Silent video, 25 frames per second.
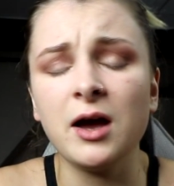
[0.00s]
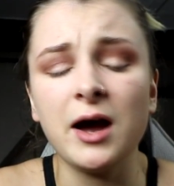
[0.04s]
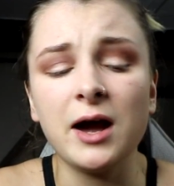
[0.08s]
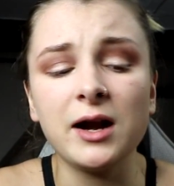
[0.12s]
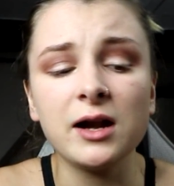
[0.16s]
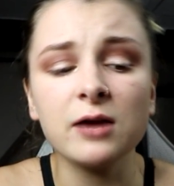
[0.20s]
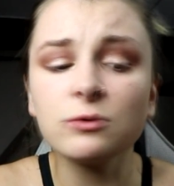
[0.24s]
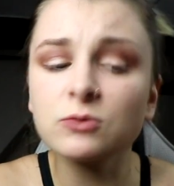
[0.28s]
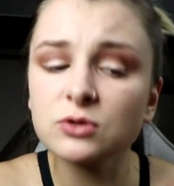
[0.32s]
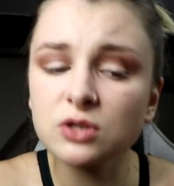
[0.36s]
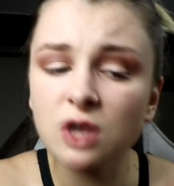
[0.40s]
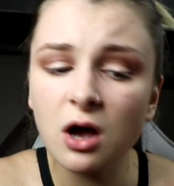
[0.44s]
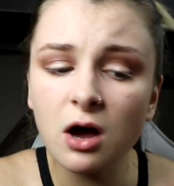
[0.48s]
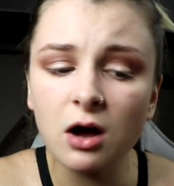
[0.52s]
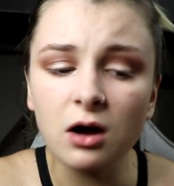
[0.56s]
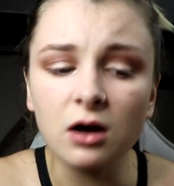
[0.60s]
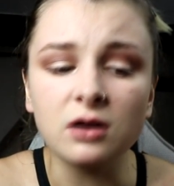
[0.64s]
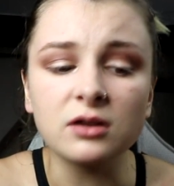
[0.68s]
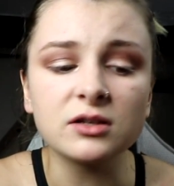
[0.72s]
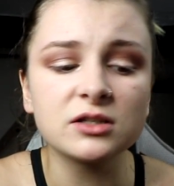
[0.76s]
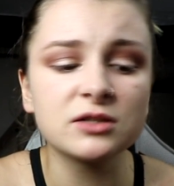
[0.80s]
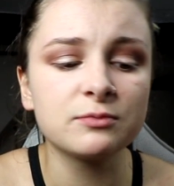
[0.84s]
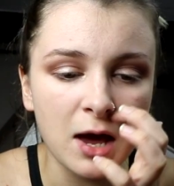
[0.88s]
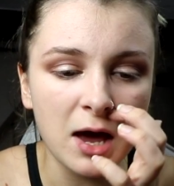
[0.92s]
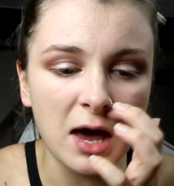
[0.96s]
And it was
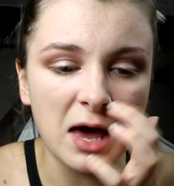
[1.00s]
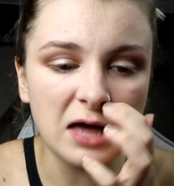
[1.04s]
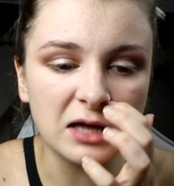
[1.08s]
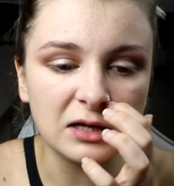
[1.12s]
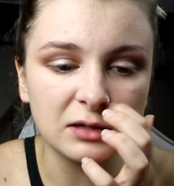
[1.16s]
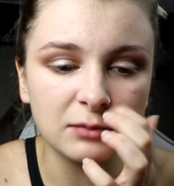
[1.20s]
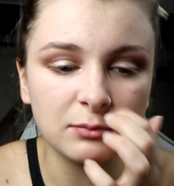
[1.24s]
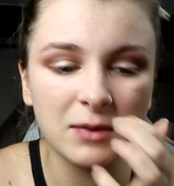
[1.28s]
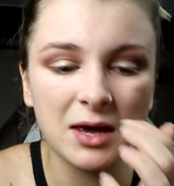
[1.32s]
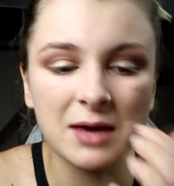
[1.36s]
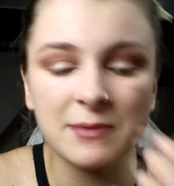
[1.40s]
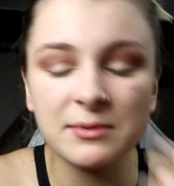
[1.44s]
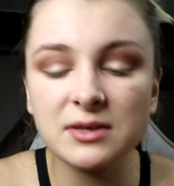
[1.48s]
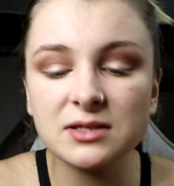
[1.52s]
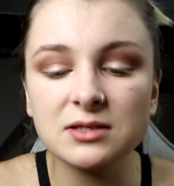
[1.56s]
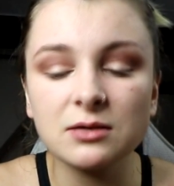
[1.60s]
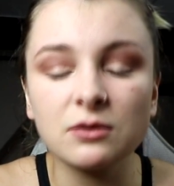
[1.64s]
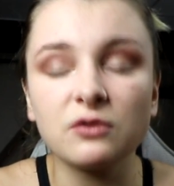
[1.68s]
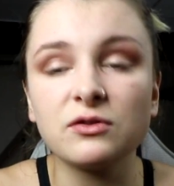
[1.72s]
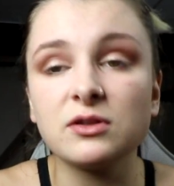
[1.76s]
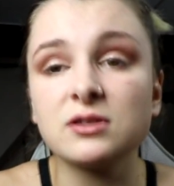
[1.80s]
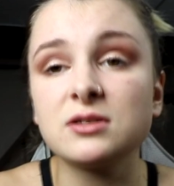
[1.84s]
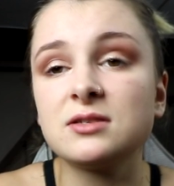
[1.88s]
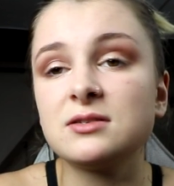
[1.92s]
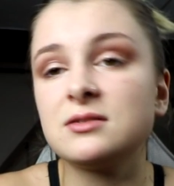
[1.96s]
hard. And maybe
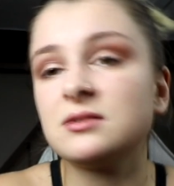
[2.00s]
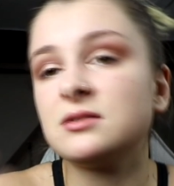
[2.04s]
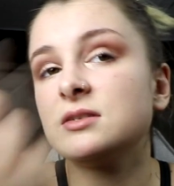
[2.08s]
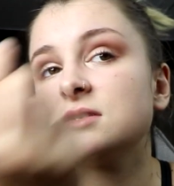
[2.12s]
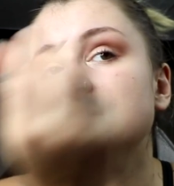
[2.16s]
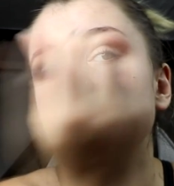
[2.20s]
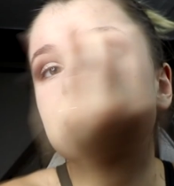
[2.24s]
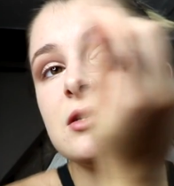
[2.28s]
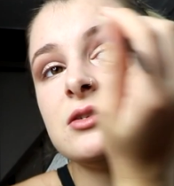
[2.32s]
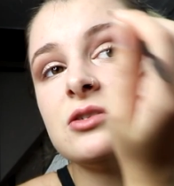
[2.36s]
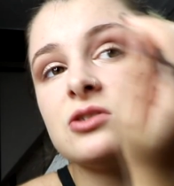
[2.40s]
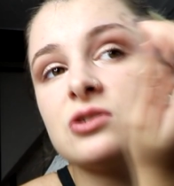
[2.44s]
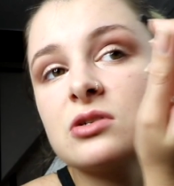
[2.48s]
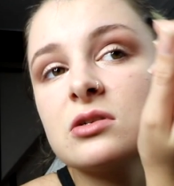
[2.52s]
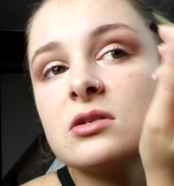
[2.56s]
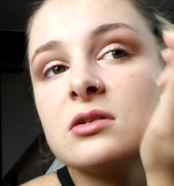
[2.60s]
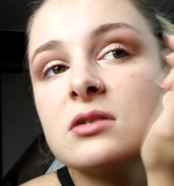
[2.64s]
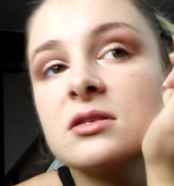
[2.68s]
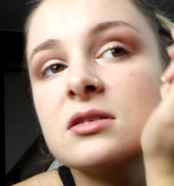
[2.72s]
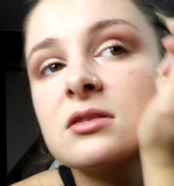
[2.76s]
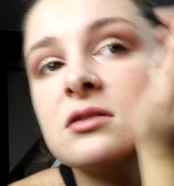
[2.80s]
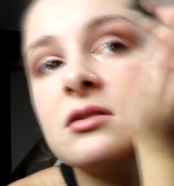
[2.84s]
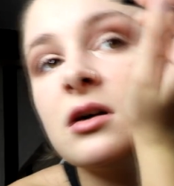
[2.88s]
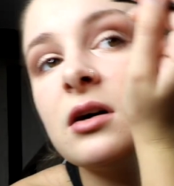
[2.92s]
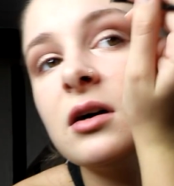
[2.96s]
some of the
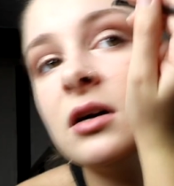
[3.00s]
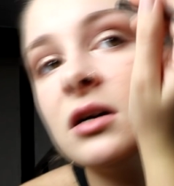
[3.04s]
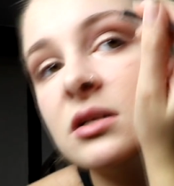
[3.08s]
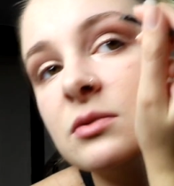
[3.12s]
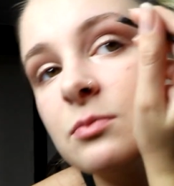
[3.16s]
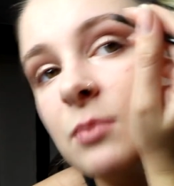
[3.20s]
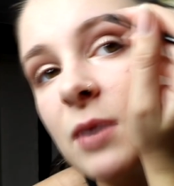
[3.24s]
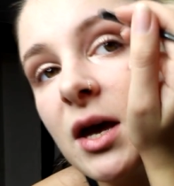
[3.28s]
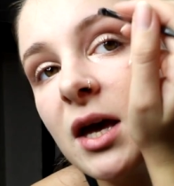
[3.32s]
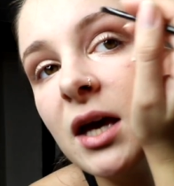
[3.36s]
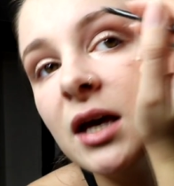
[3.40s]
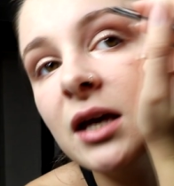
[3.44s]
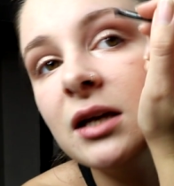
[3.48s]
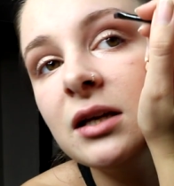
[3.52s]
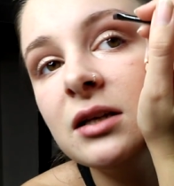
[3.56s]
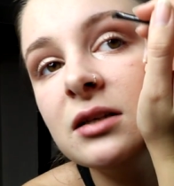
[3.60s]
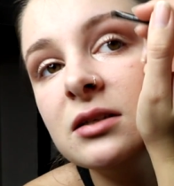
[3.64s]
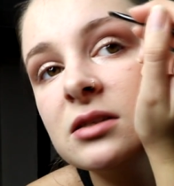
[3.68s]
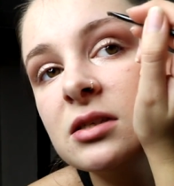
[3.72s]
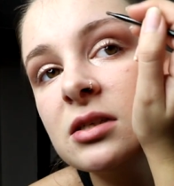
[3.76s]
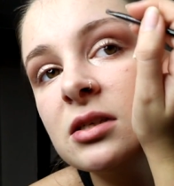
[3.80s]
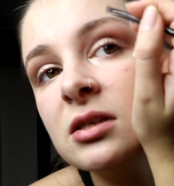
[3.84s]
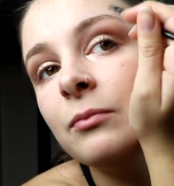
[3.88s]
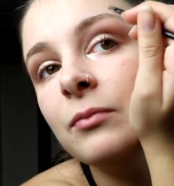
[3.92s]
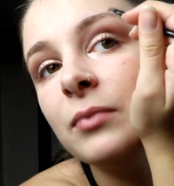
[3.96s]
decisions that I'd
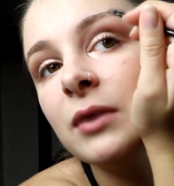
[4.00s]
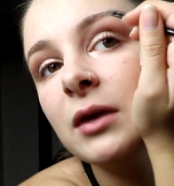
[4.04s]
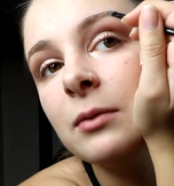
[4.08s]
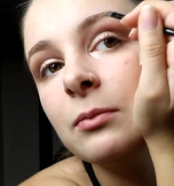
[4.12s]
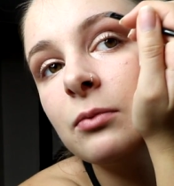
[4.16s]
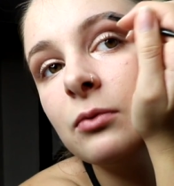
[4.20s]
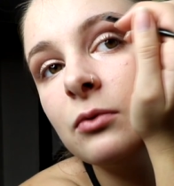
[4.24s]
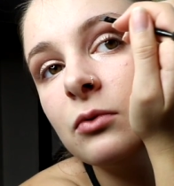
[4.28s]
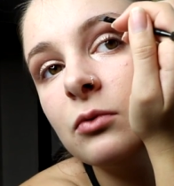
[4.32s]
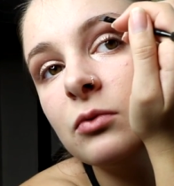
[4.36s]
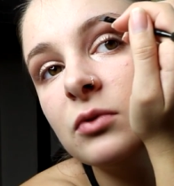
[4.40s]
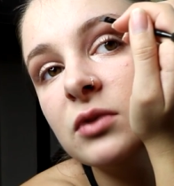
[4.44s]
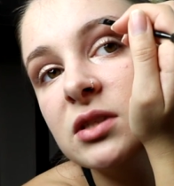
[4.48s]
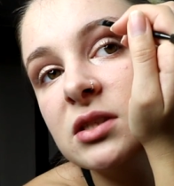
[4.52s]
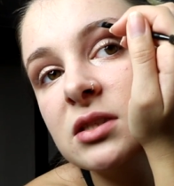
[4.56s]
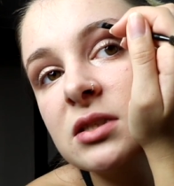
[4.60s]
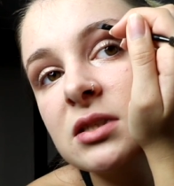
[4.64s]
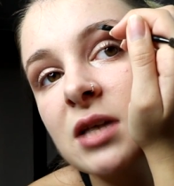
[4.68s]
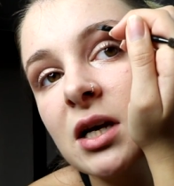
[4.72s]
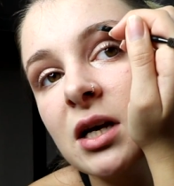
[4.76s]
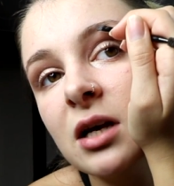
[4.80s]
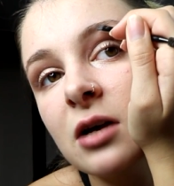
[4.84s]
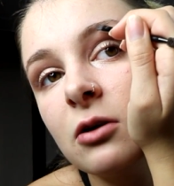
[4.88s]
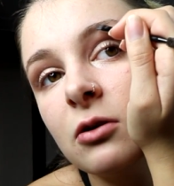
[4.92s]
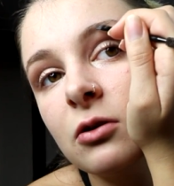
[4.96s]
made, people would
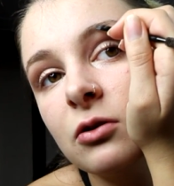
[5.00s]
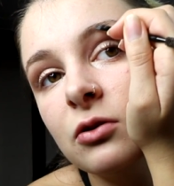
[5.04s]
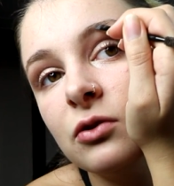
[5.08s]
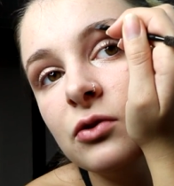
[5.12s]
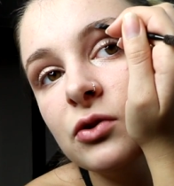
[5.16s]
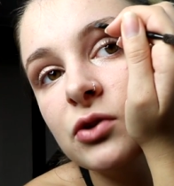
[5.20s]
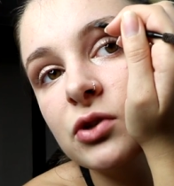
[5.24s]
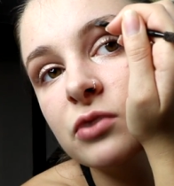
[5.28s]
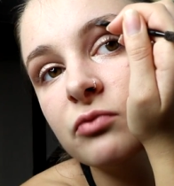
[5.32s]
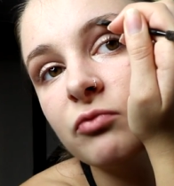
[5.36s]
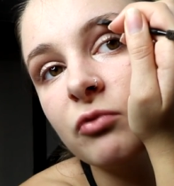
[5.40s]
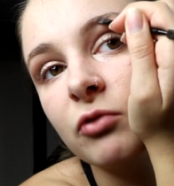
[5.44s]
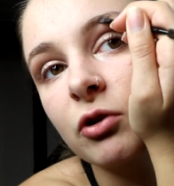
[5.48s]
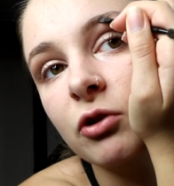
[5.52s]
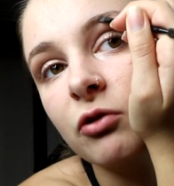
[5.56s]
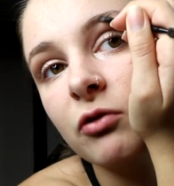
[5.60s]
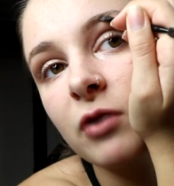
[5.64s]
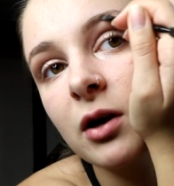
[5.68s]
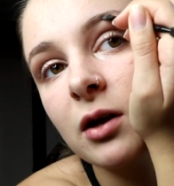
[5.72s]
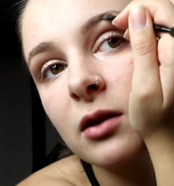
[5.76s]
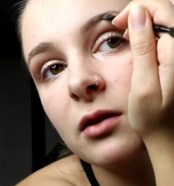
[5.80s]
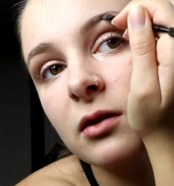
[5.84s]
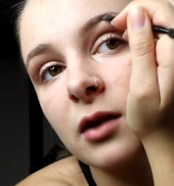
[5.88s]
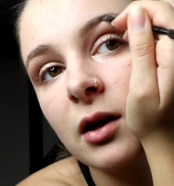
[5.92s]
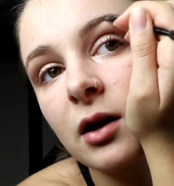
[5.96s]
say, oh, you should
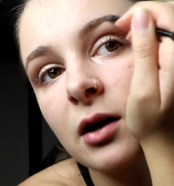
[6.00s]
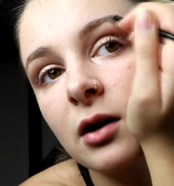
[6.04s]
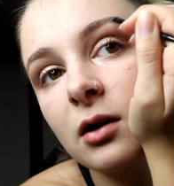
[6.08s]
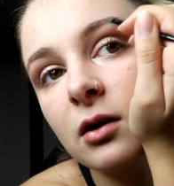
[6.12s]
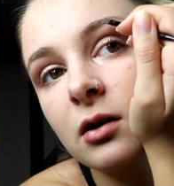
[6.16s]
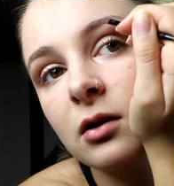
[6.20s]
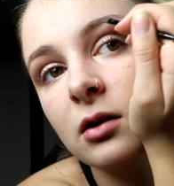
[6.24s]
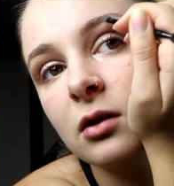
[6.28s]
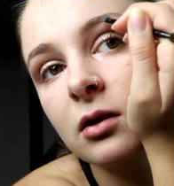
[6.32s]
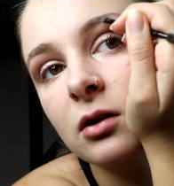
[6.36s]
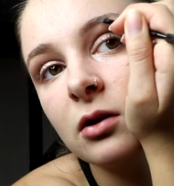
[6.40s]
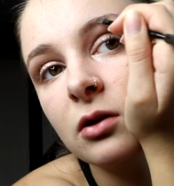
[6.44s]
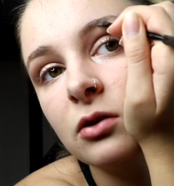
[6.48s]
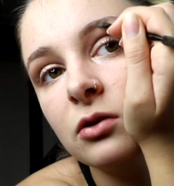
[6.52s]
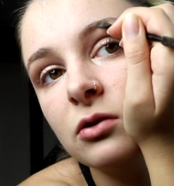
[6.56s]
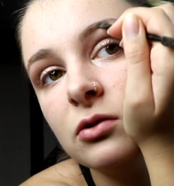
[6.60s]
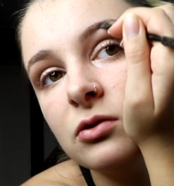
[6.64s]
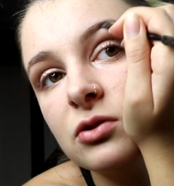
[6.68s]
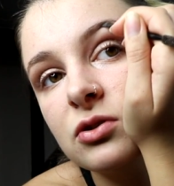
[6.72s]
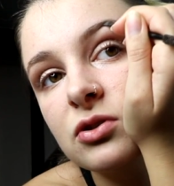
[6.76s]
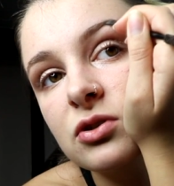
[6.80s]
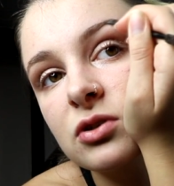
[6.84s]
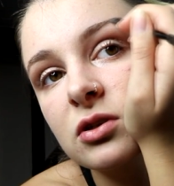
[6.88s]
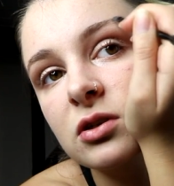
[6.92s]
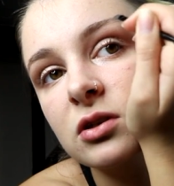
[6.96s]
regret that.
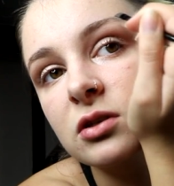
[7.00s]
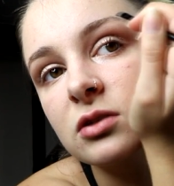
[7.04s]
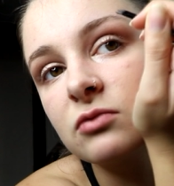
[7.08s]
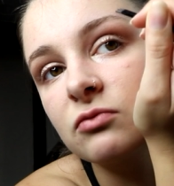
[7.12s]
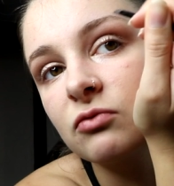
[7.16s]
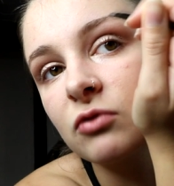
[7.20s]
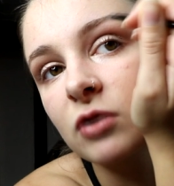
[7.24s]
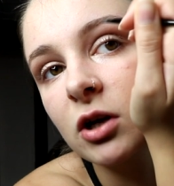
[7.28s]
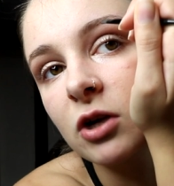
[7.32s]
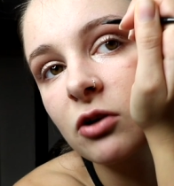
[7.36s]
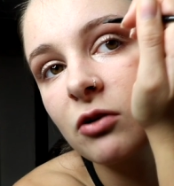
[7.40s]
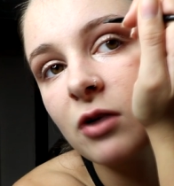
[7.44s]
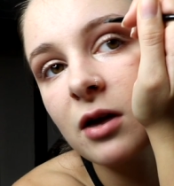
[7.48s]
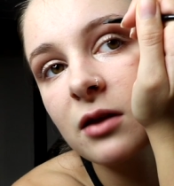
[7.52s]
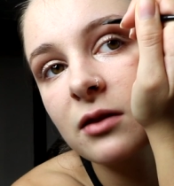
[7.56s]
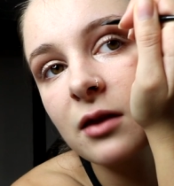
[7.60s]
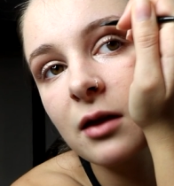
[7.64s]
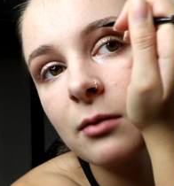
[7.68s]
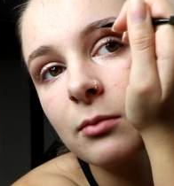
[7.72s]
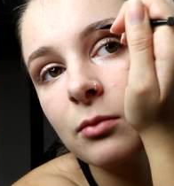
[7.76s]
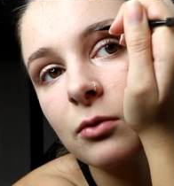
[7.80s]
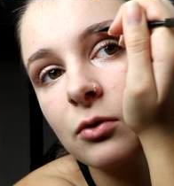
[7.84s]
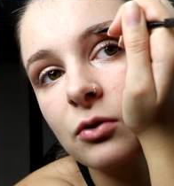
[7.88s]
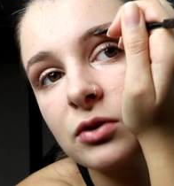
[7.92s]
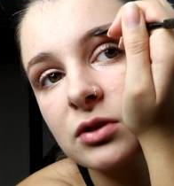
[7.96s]
You should regret
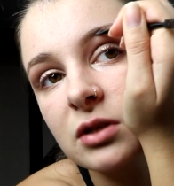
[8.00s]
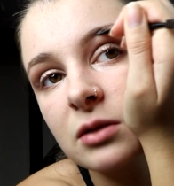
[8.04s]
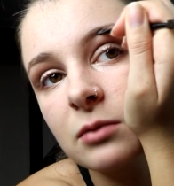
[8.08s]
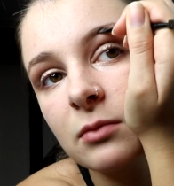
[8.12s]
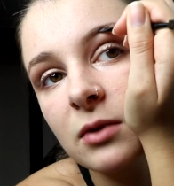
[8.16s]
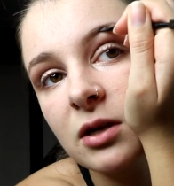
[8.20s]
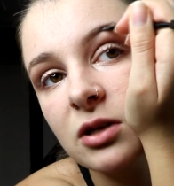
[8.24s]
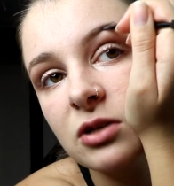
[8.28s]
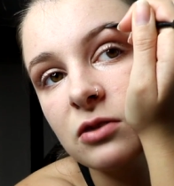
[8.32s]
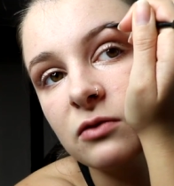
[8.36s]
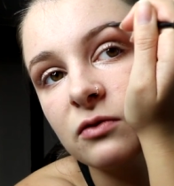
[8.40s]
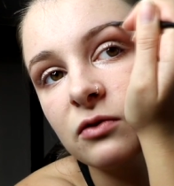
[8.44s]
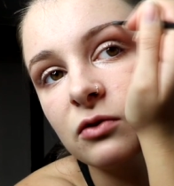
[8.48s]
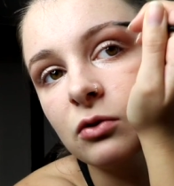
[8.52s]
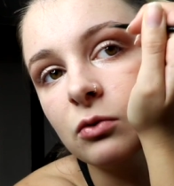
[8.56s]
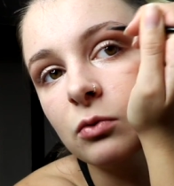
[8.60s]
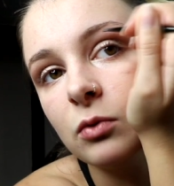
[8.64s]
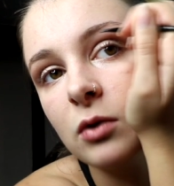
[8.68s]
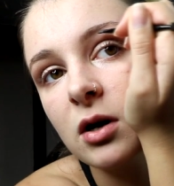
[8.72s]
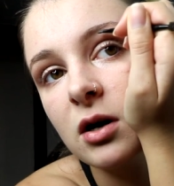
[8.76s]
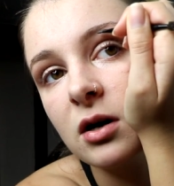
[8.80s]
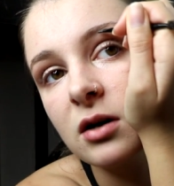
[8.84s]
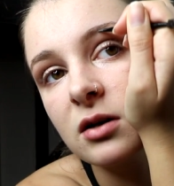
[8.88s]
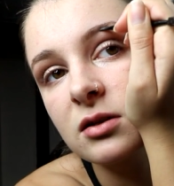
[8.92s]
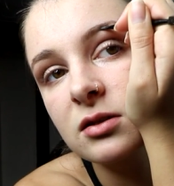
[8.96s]
that because it made you feel
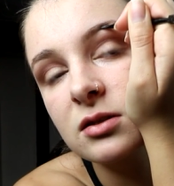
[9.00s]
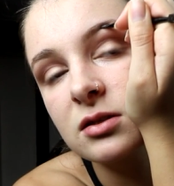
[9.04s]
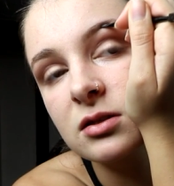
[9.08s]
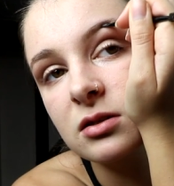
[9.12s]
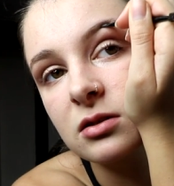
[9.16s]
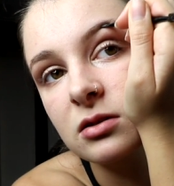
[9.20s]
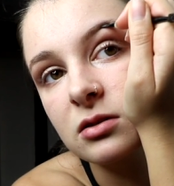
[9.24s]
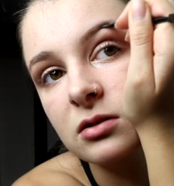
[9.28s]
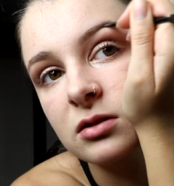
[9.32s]
worse.